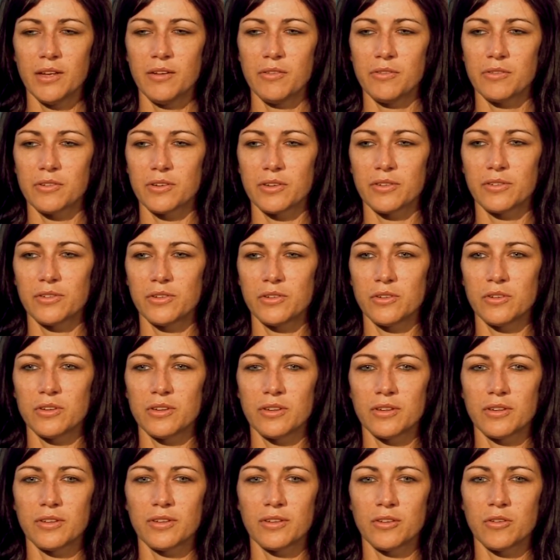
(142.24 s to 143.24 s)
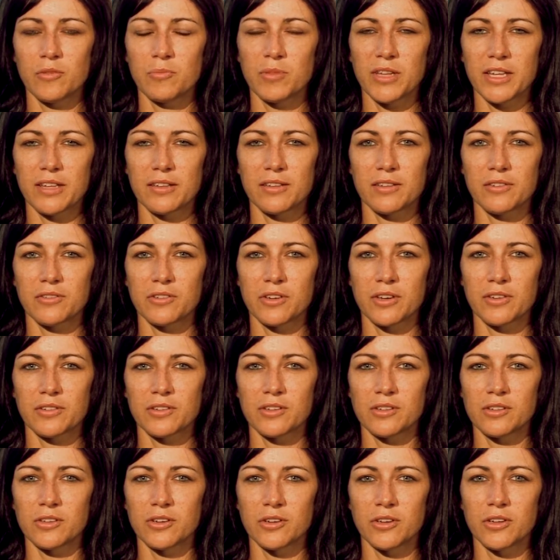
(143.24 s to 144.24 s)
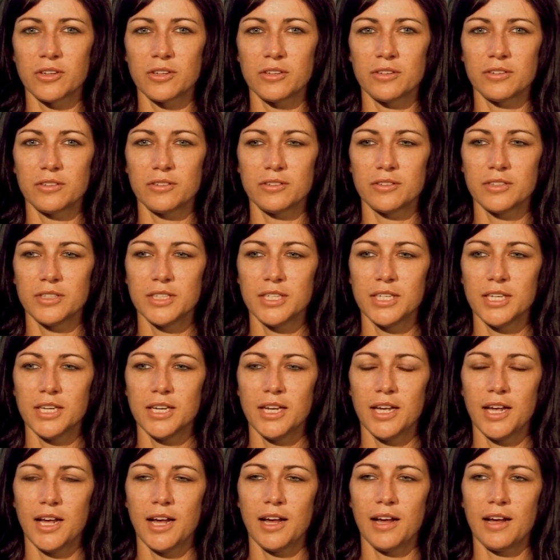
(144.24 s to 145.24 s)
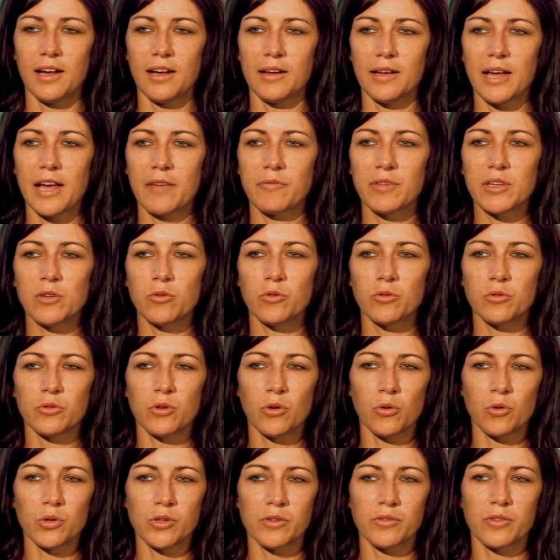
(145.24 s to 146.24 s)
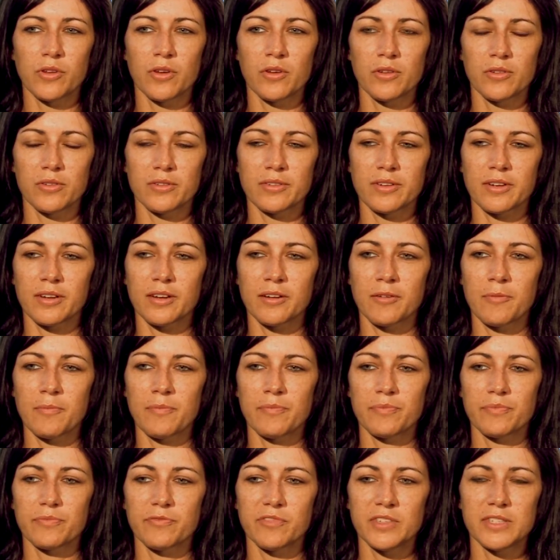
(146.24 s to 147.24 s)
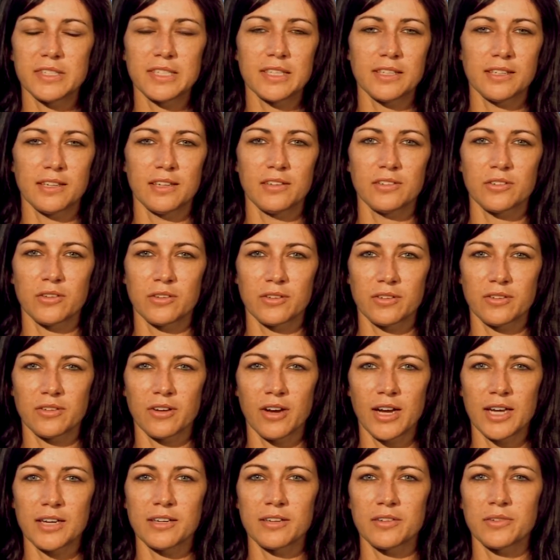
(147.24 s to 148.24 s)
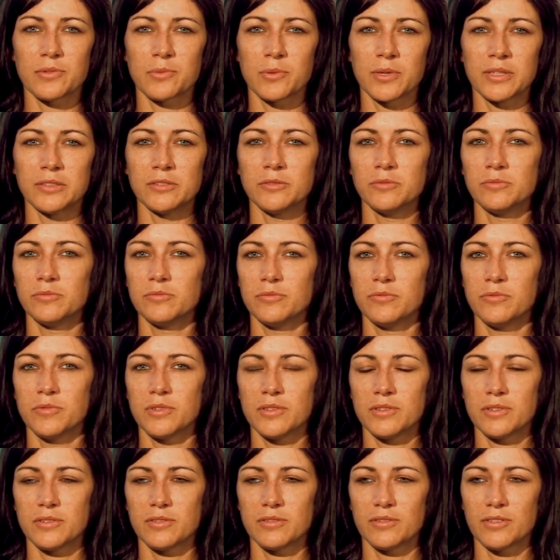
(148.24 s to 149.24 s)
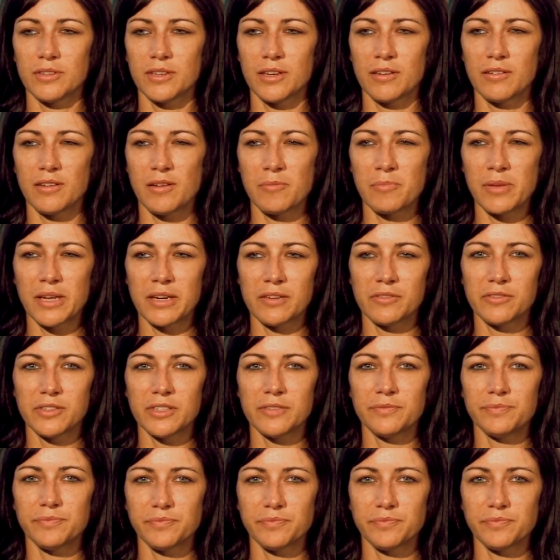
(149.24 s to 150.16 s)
for us students, good places for us to learn. Having all of those facilities on site as well was a benefit,